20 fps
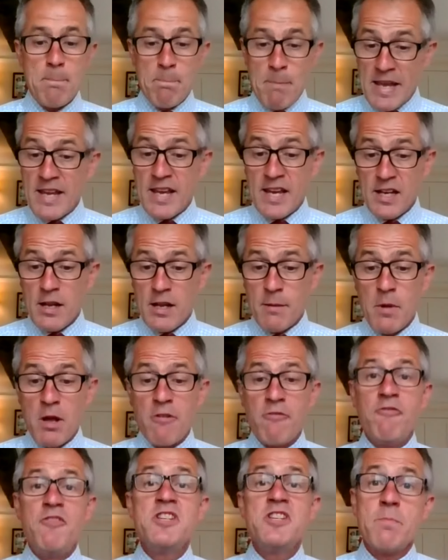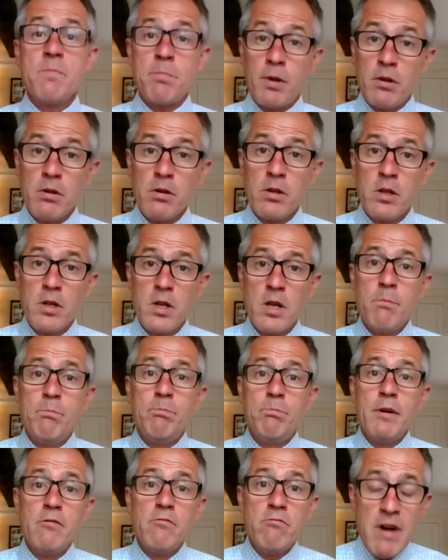making them visible
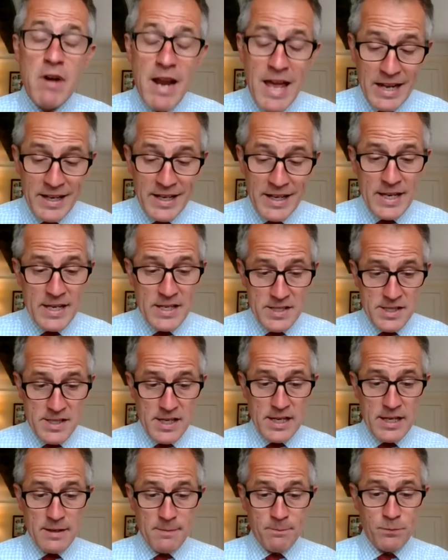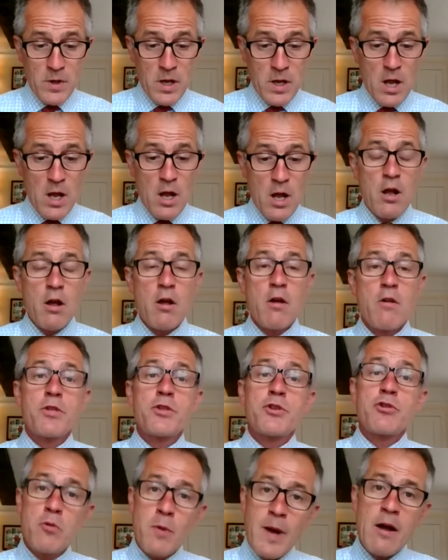but rarely seen.
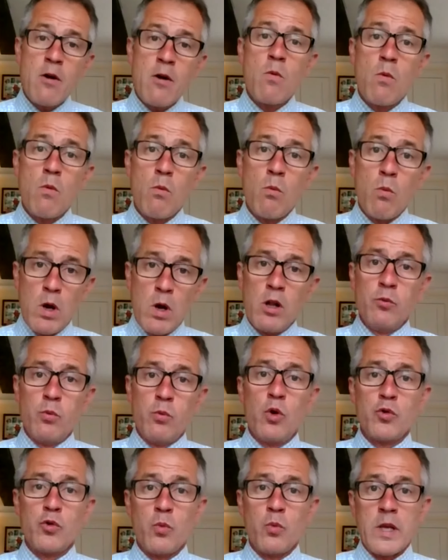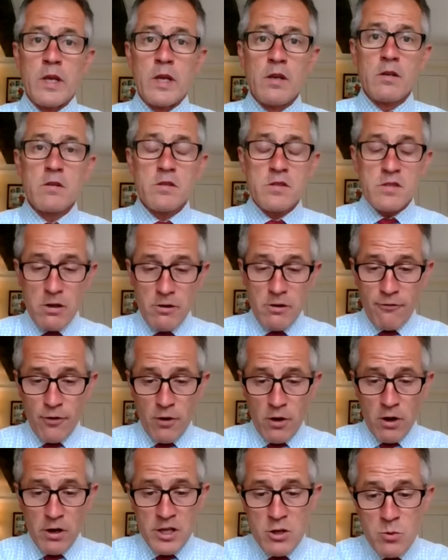Throughout World Water Week so
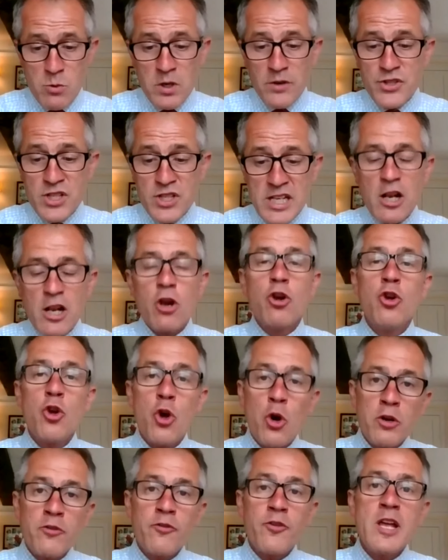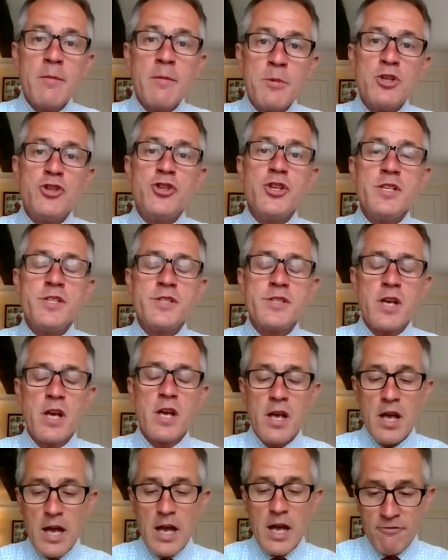far, you will have seen a lot of images
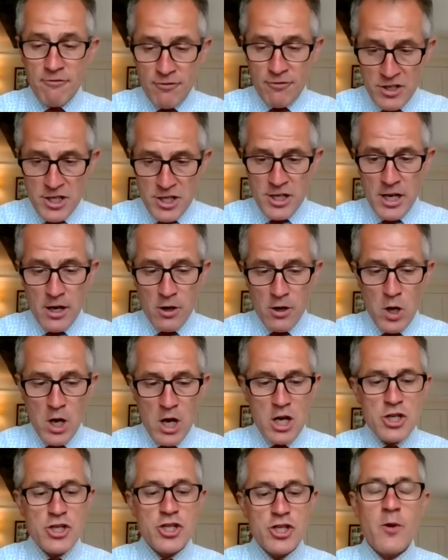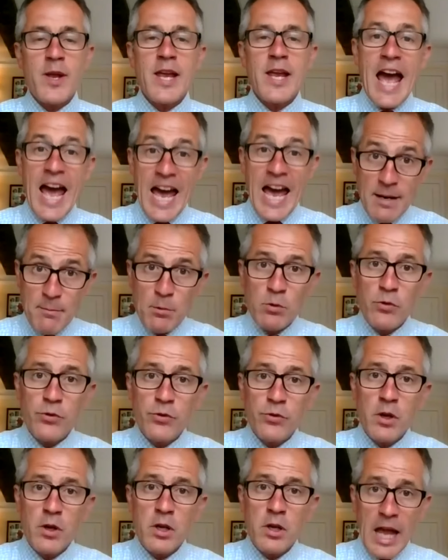and video showing
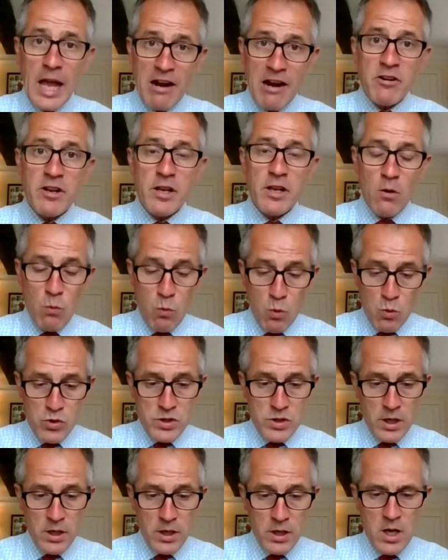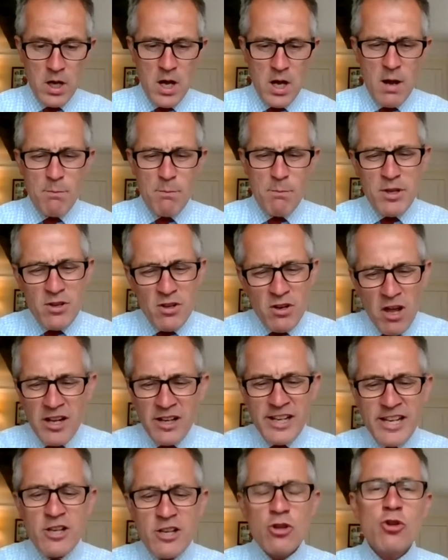animals carrying water, but you'll
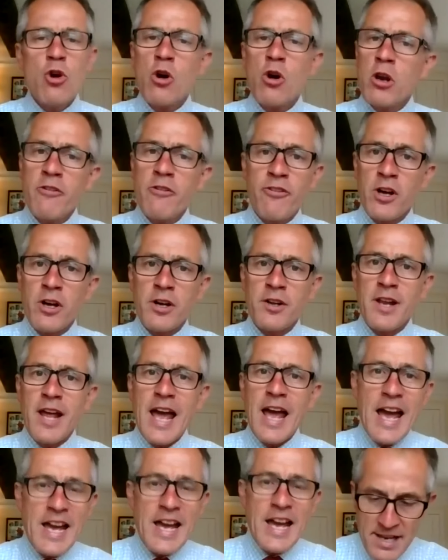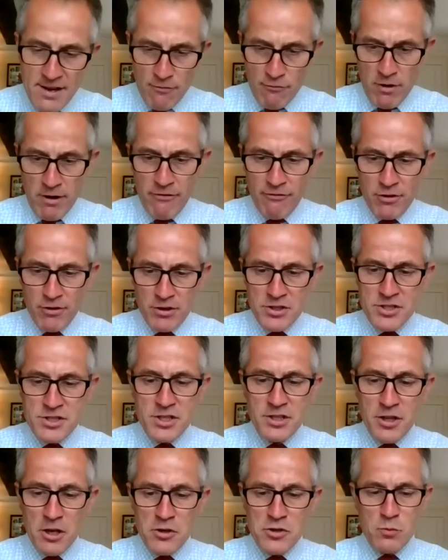likely not have heard any reference
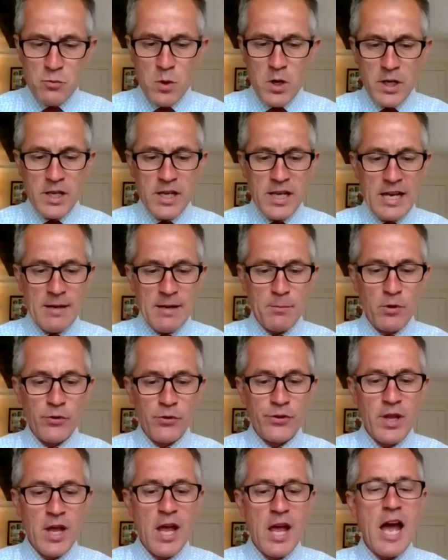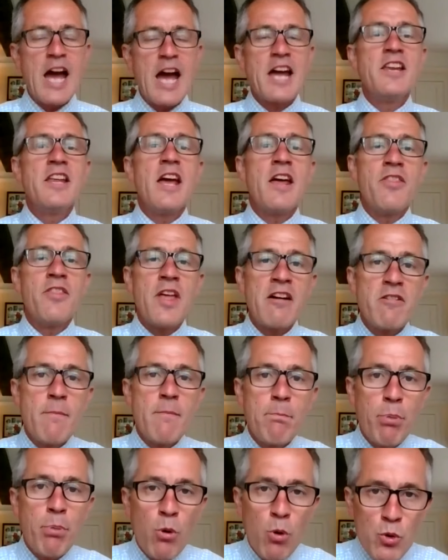to those working animals and their
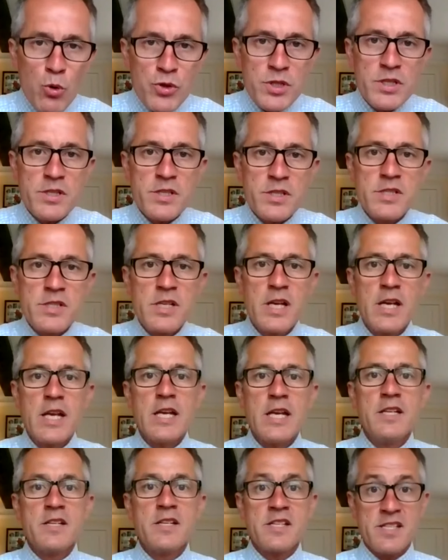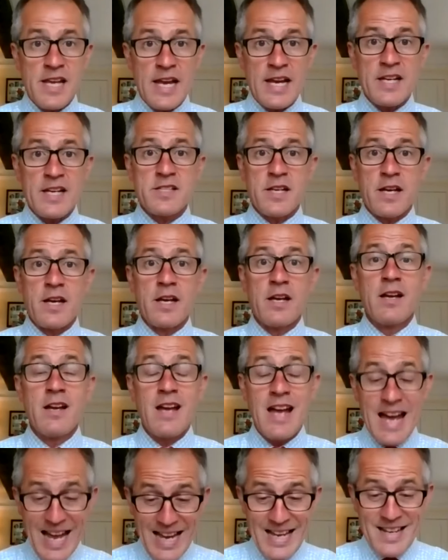importance in the sector
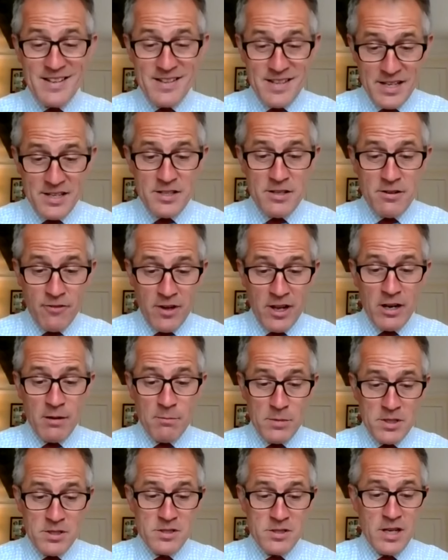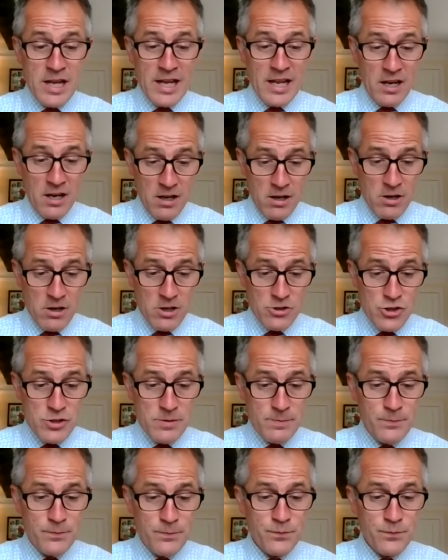and in development at large.